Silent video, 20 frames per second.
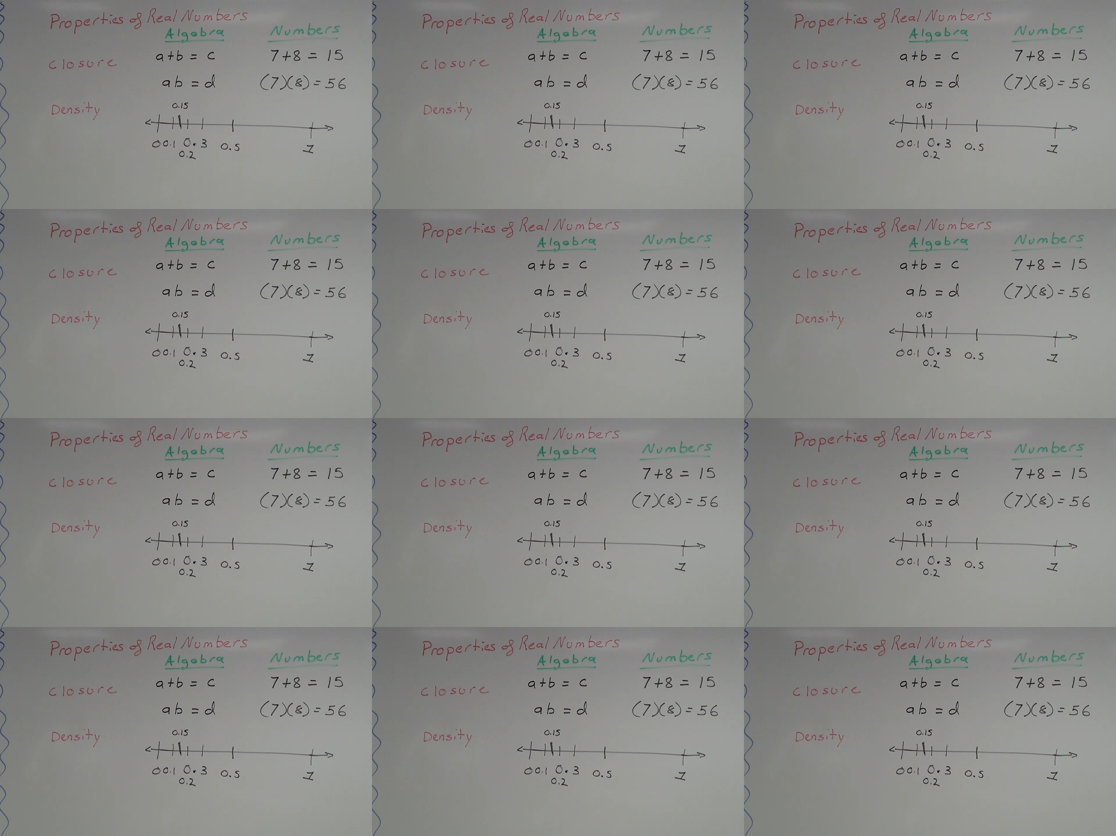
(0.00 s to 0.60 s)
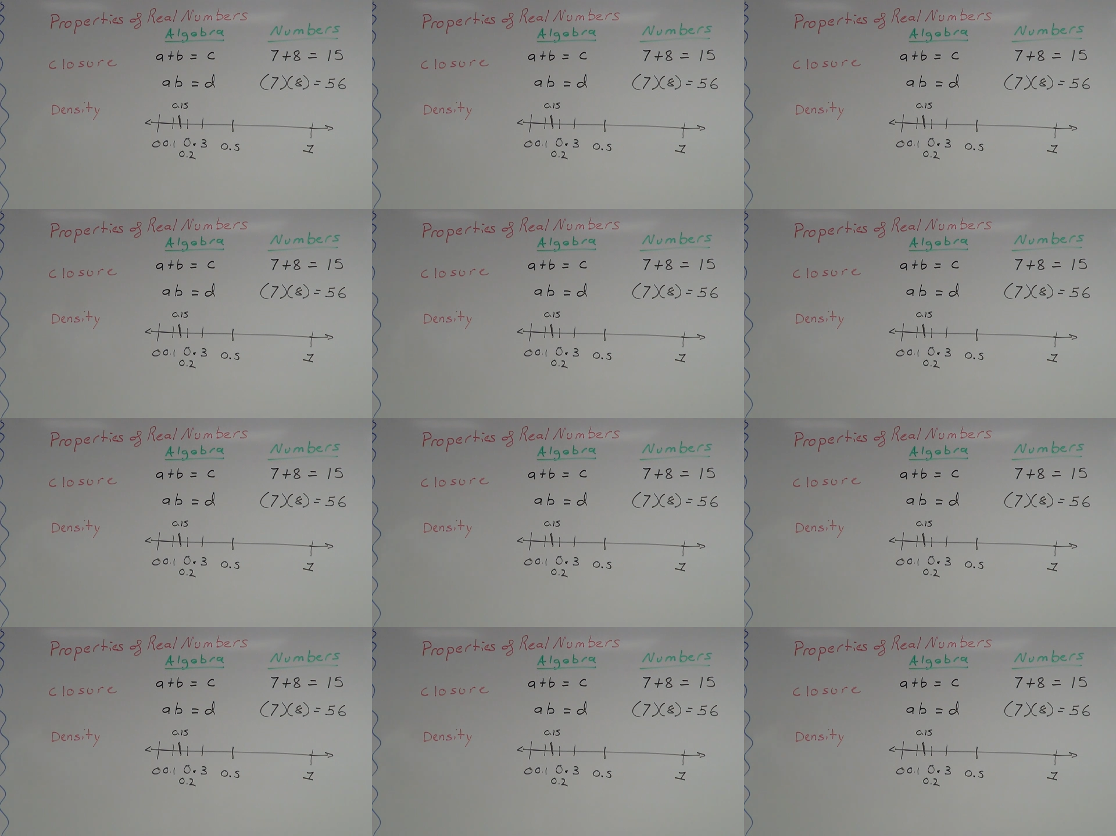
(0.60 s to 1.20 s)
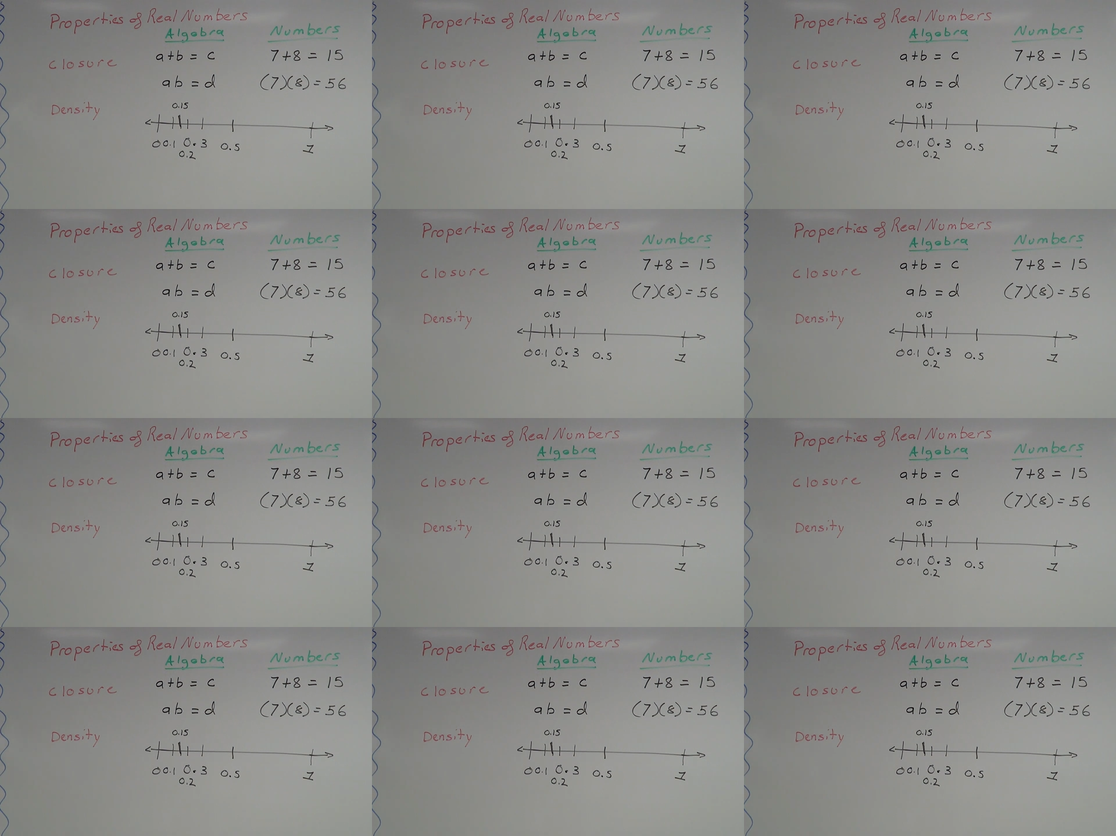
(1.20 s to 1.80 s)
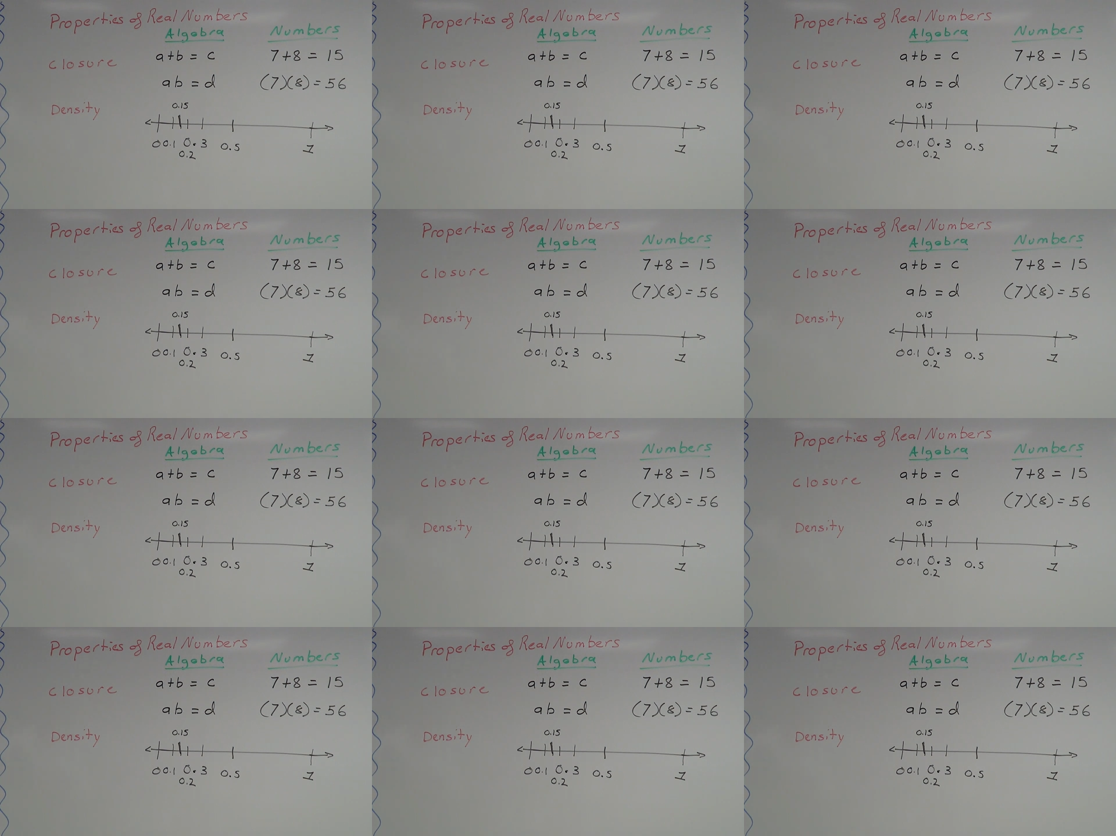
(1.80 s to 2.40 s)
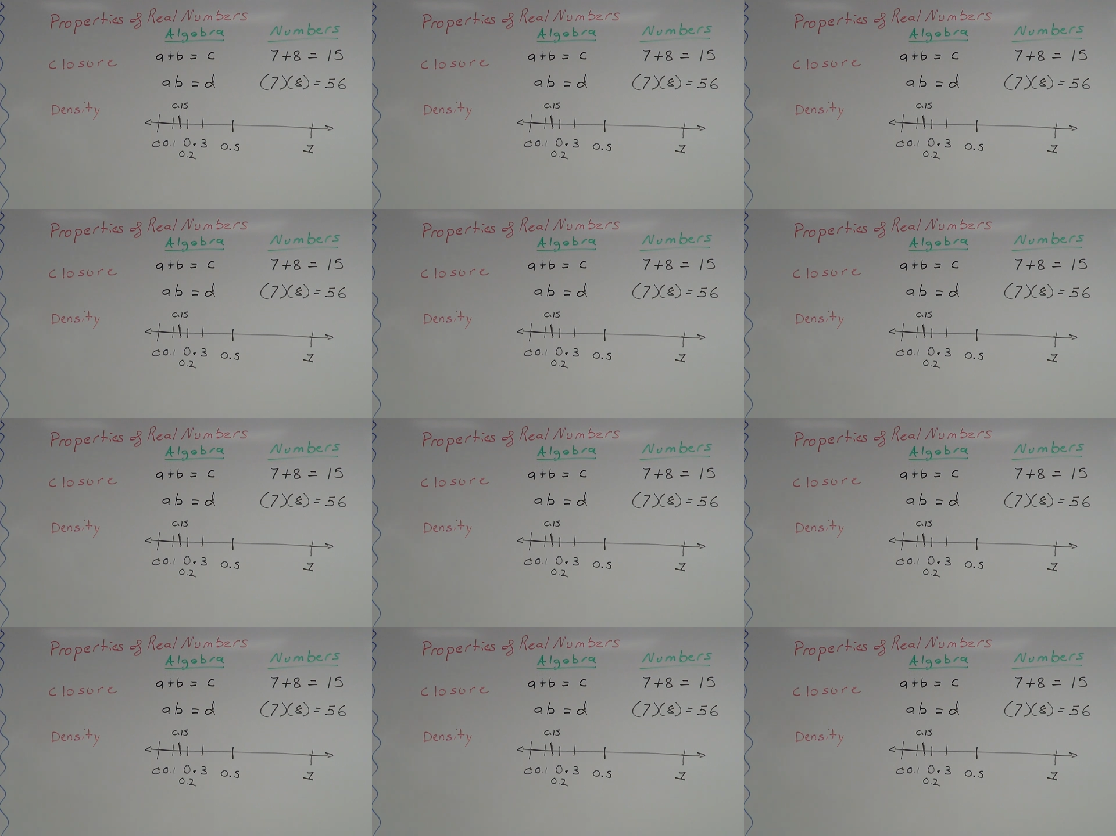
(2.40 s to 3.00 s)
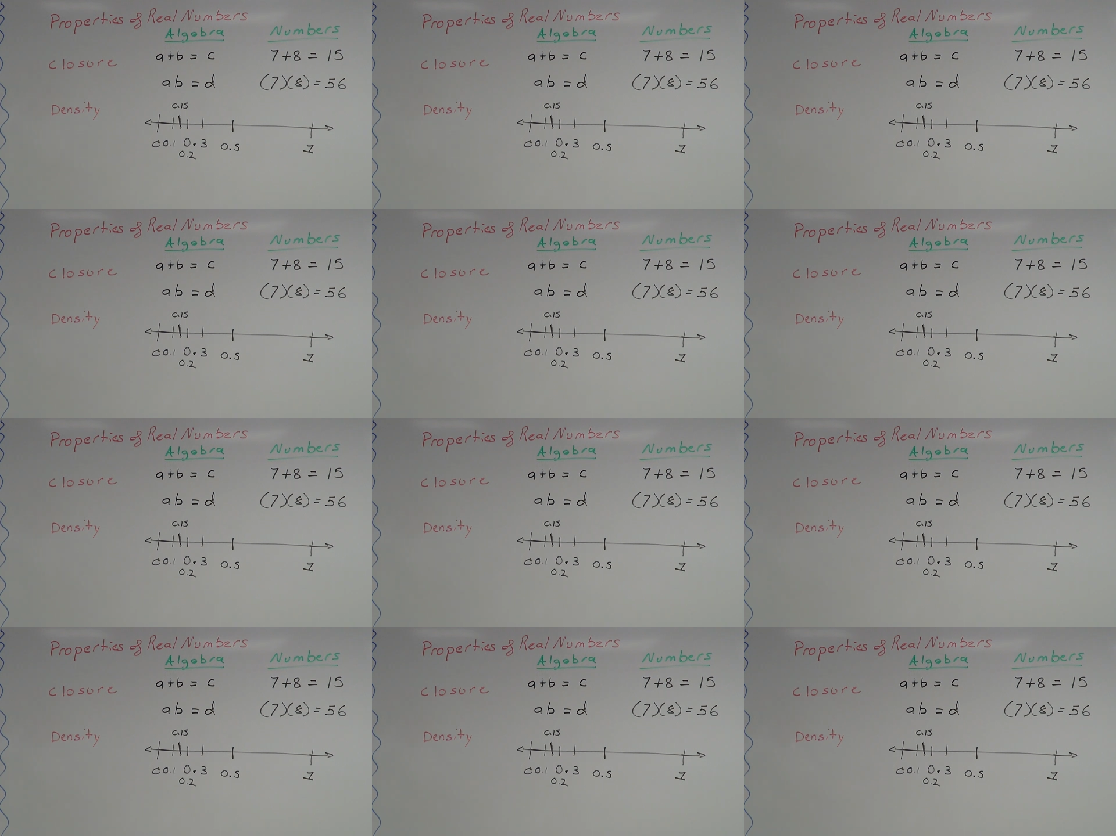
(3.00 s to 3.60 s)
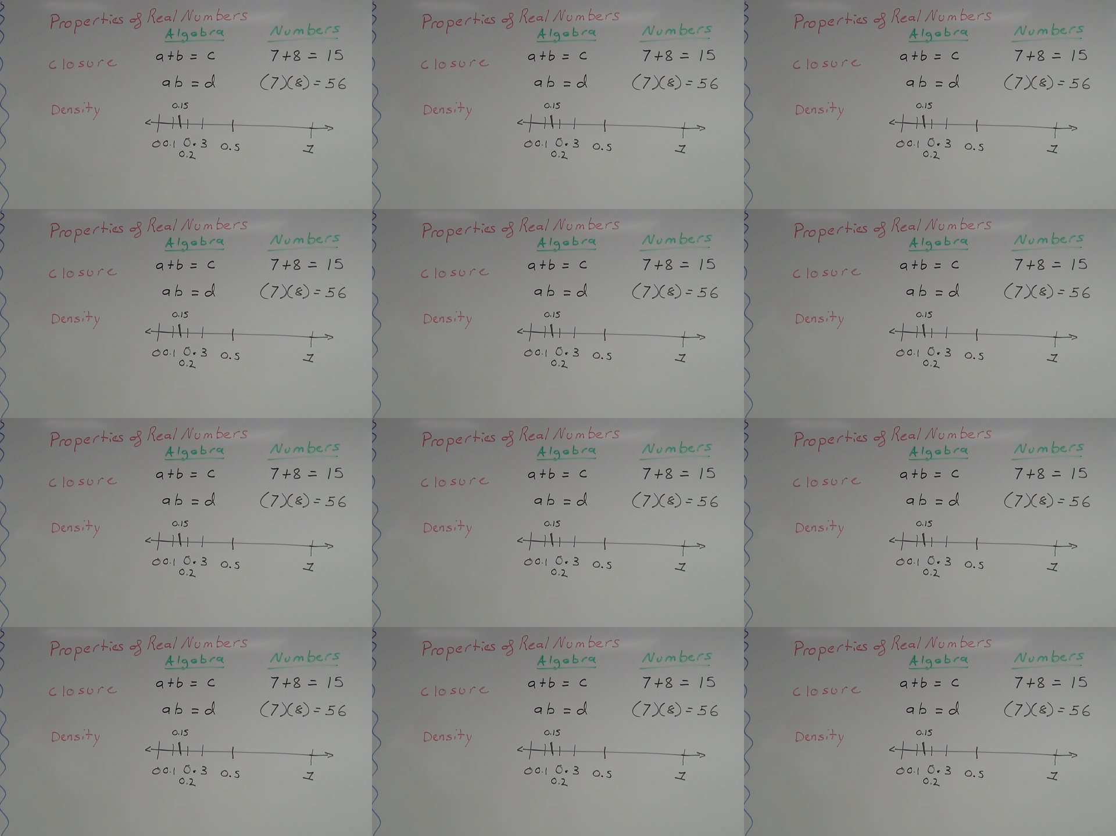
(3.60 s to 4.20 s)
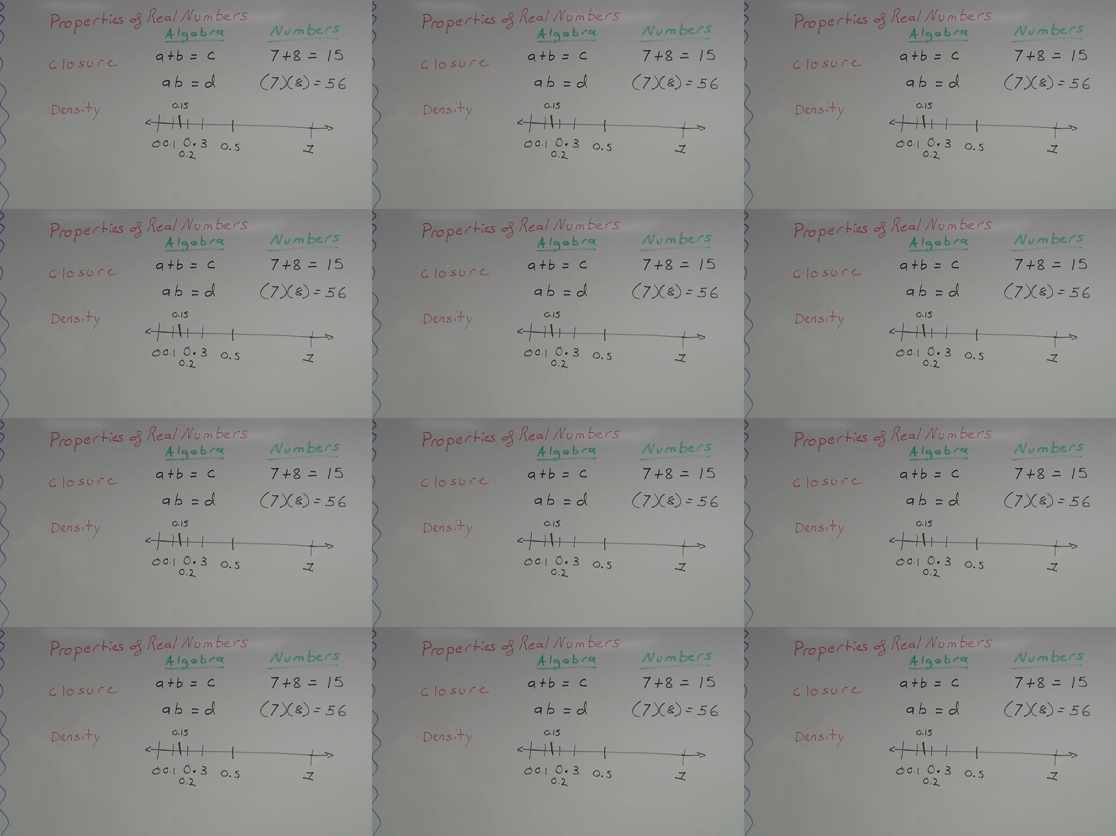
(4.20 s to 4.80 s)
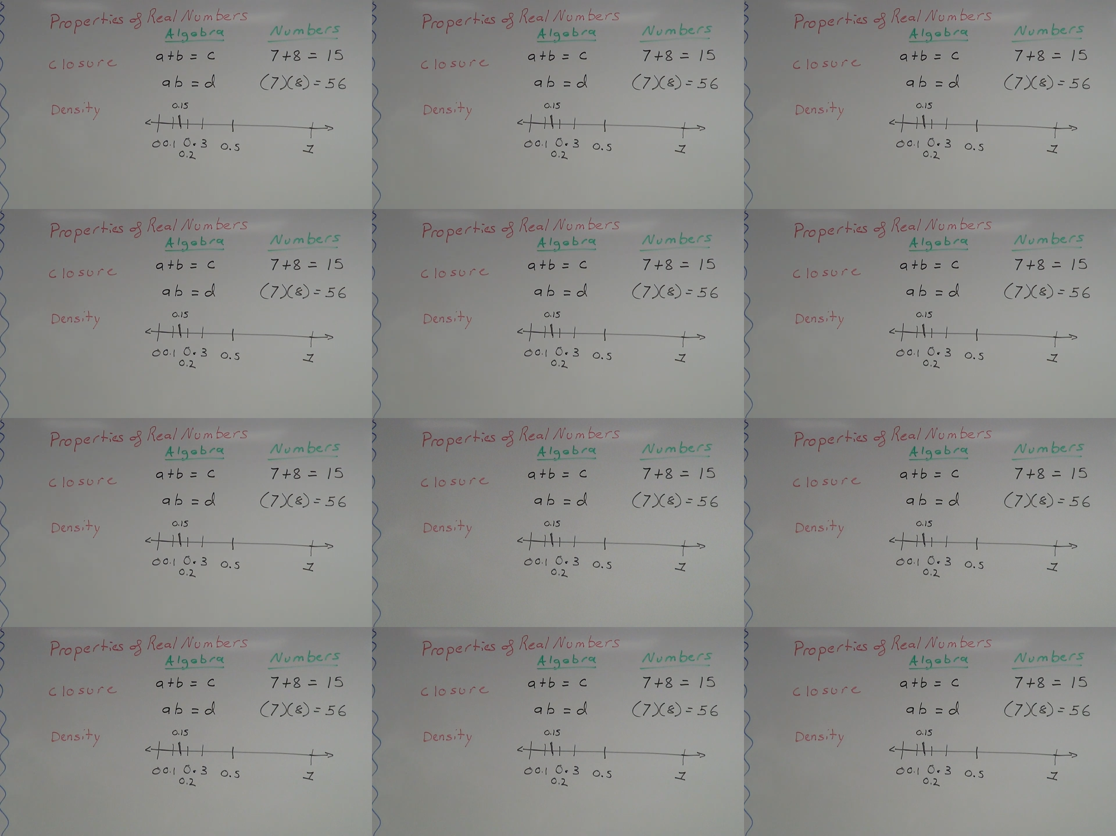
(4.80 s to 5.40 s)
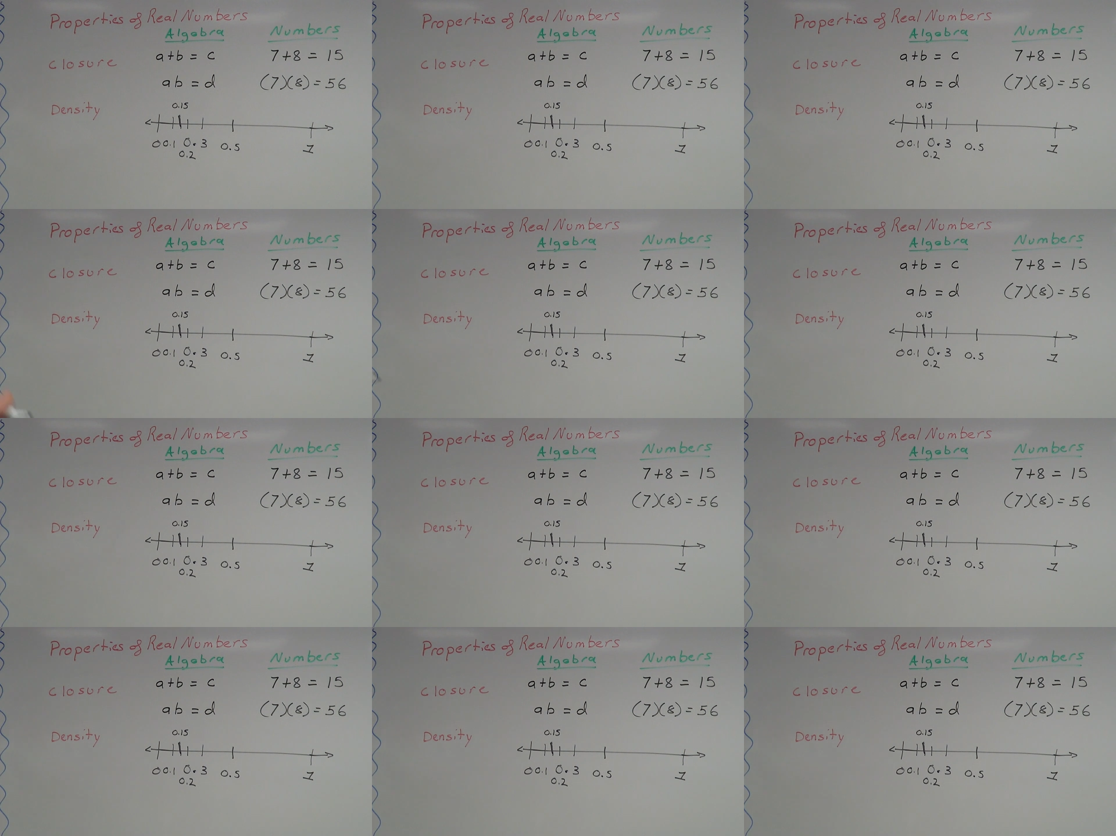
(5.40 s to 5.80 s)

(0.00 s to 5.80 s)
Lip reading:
No face is visible, so there are no lips to read.